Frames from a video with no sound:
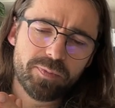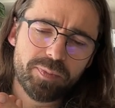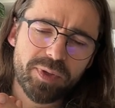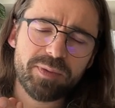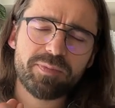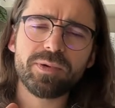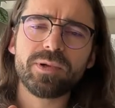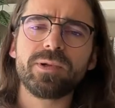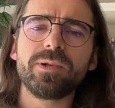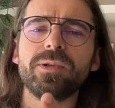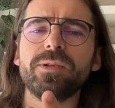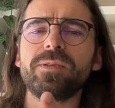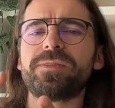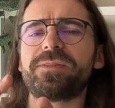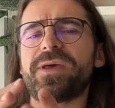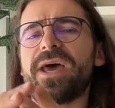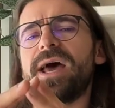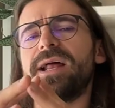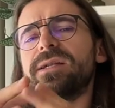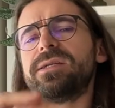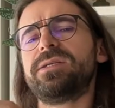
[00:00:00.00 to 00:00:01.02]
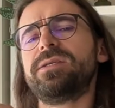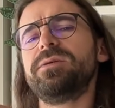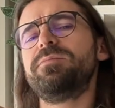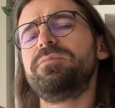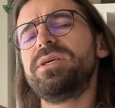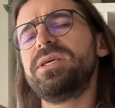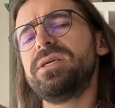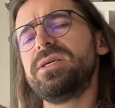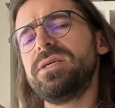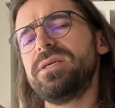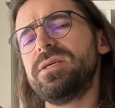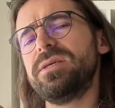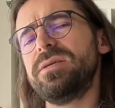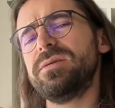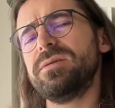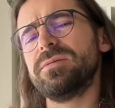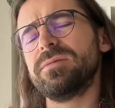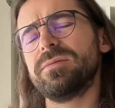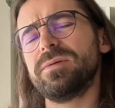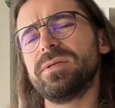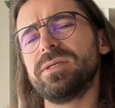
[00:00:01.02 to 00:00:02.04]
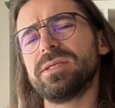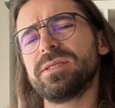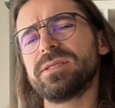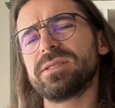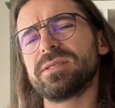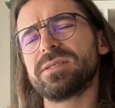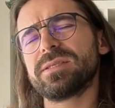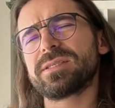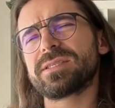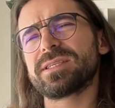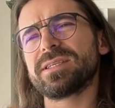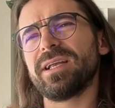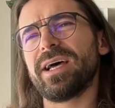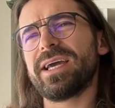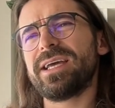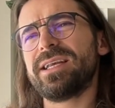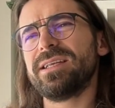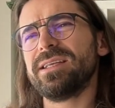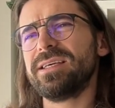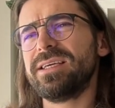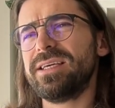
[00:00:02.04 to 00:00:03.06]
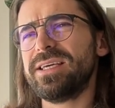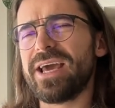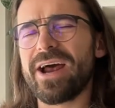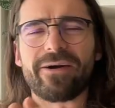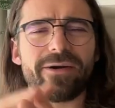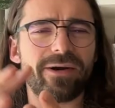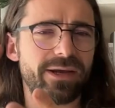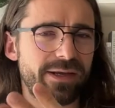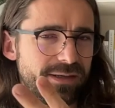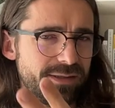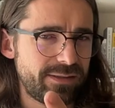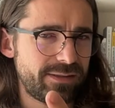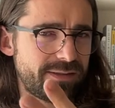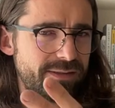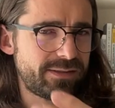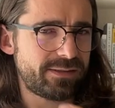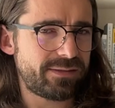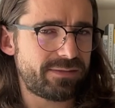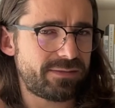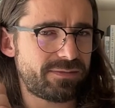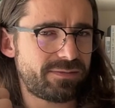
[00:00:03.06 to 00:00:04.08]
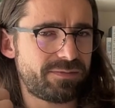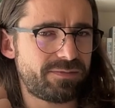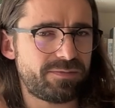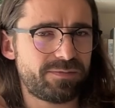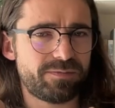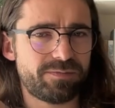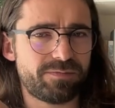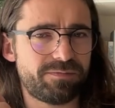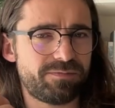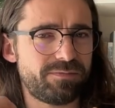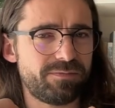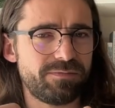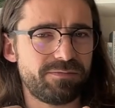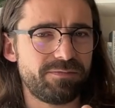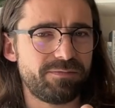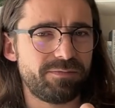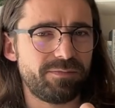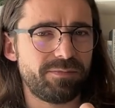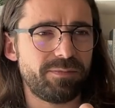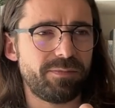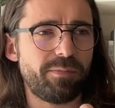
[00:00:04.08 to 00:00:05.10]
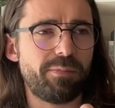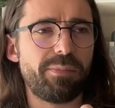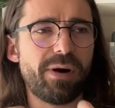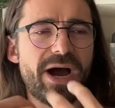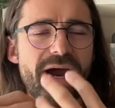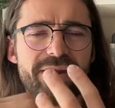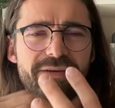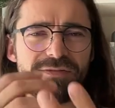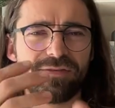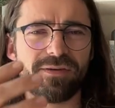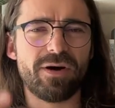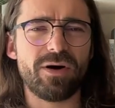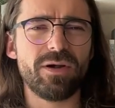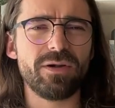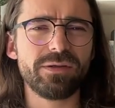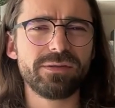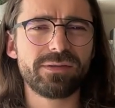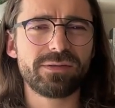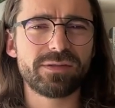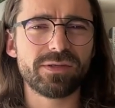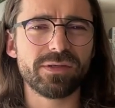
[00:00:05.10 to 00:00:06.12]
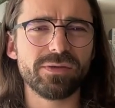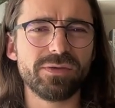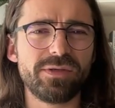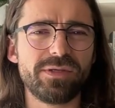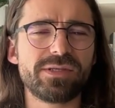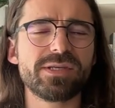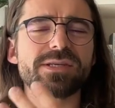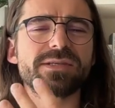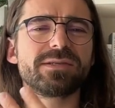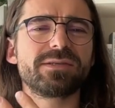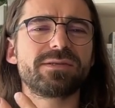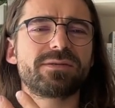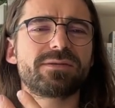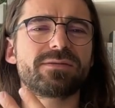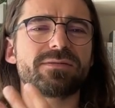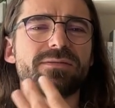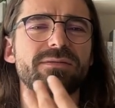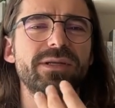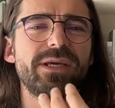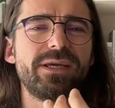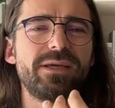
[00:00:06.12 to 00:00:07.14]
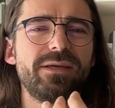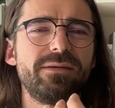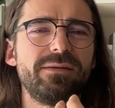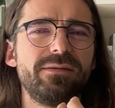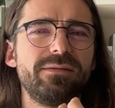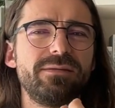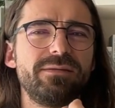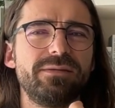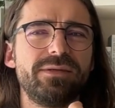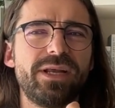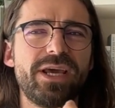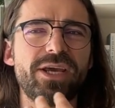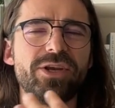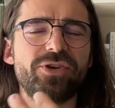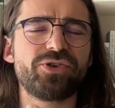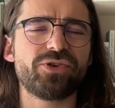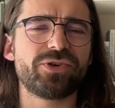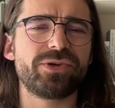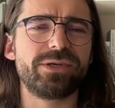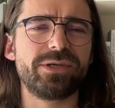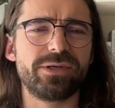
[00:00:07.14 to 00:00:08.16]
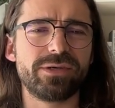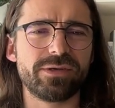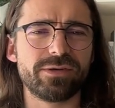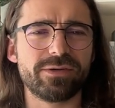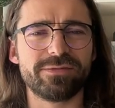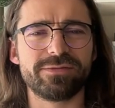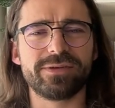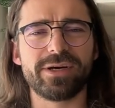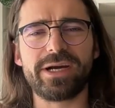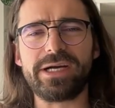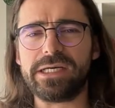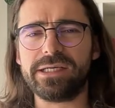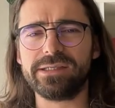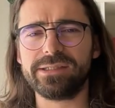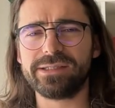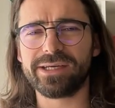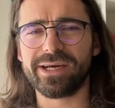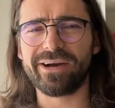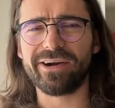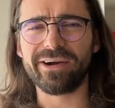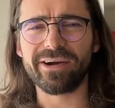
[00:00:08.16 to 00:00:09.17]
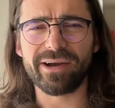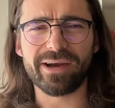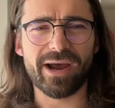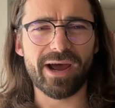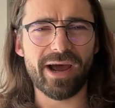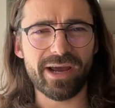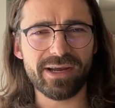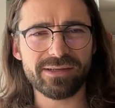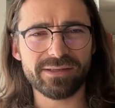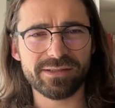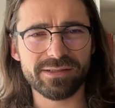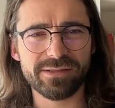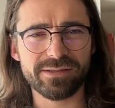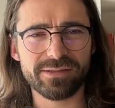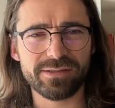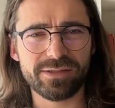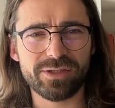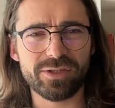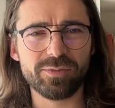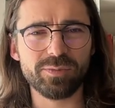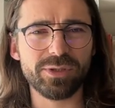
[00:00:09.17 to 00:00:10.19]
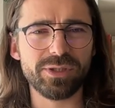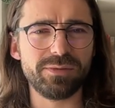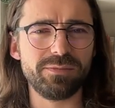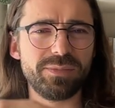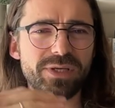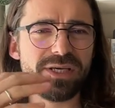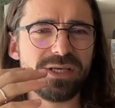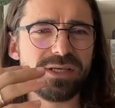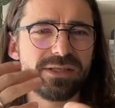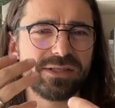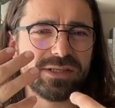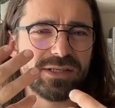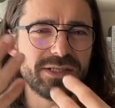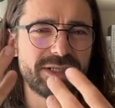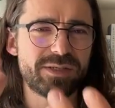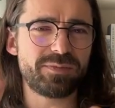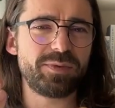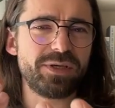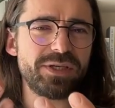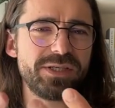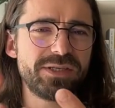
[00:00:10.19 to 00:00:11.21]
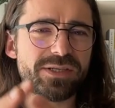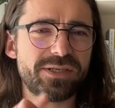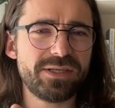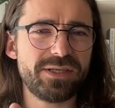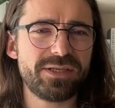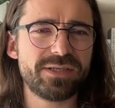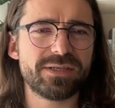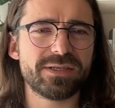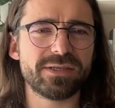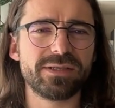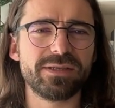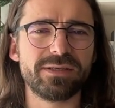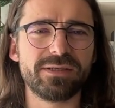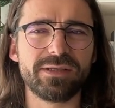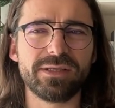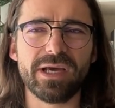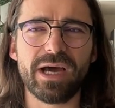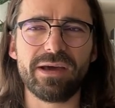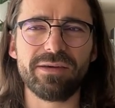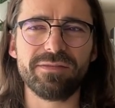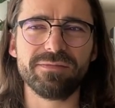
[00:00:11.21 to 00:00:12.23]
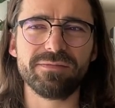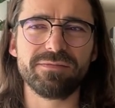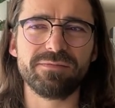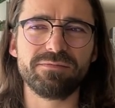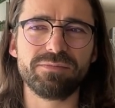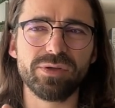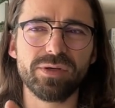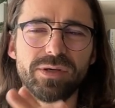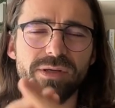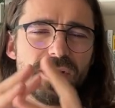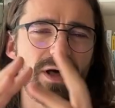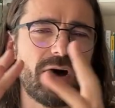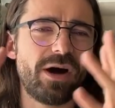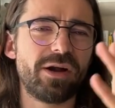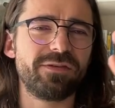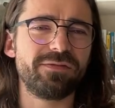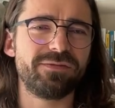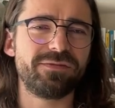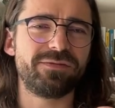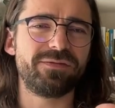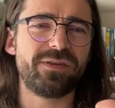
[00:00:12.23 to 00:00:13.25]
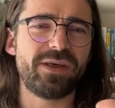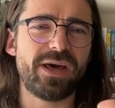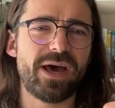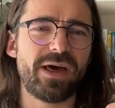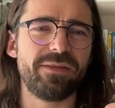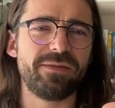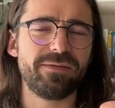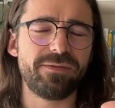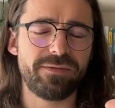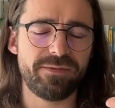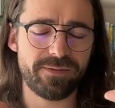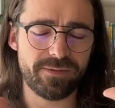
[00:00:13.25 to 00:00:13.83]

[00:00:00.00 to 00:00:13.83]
people tend to be slightly arrogant by default so this is like nature of our entire kind and human beings as species. And I put a lot of that